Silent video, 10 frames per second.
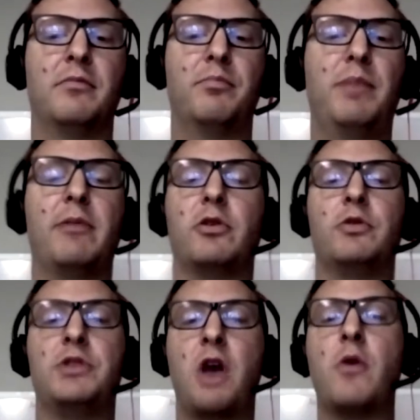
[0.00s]
people who
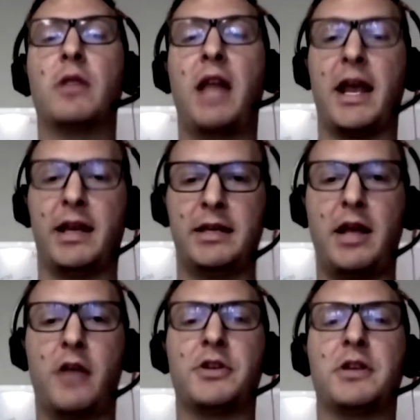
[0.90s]
don't like
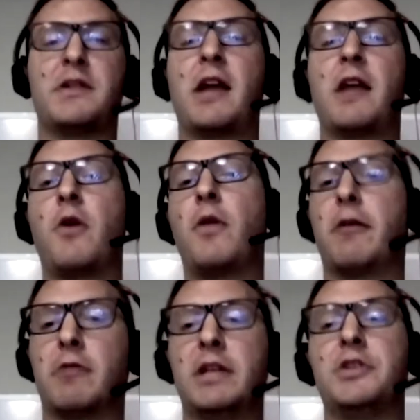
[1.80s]
intelligent design or don't
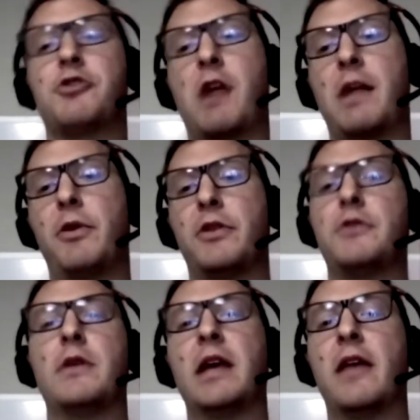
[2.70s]
like religion trying to put the
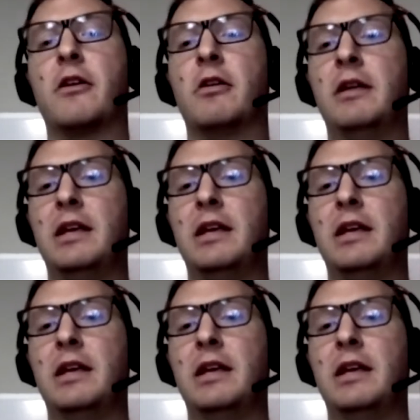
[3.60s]
two together,